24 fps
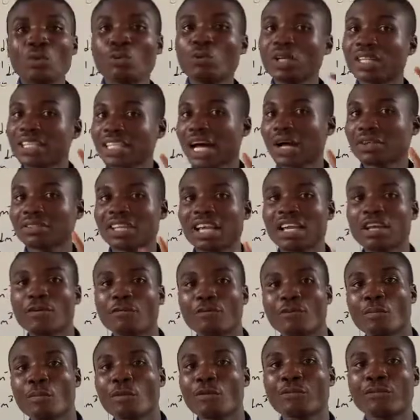without any
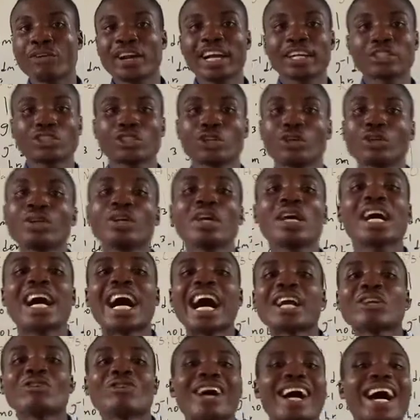form of reaction,
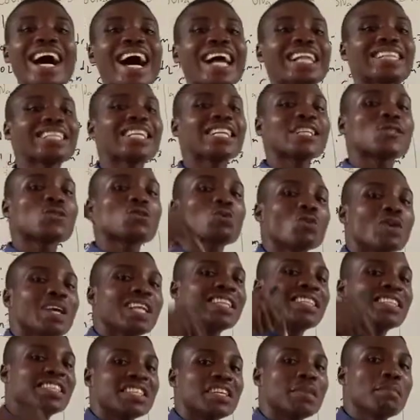and you are adding
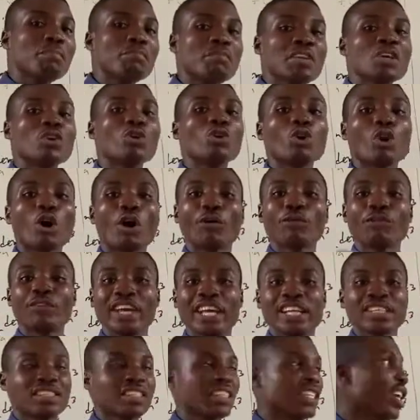20 ml of
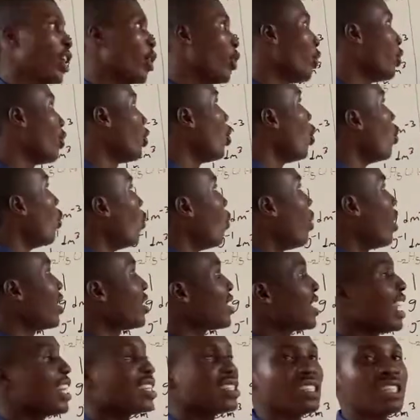HCl, what
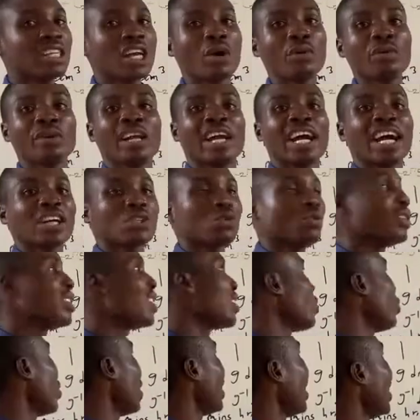HCl will react with
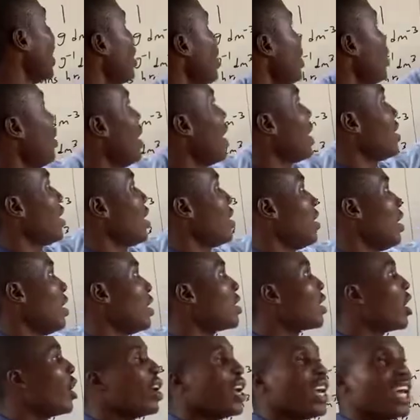is not the ethyl
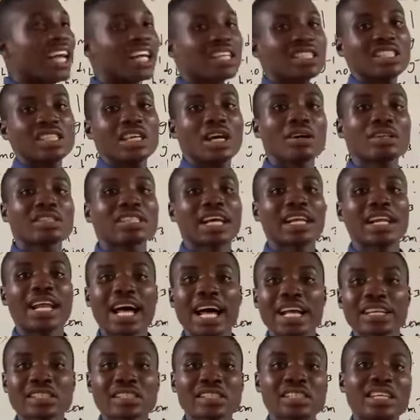acetate. HCl is an
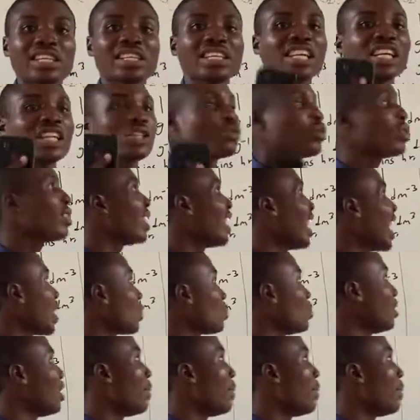acid. It will react to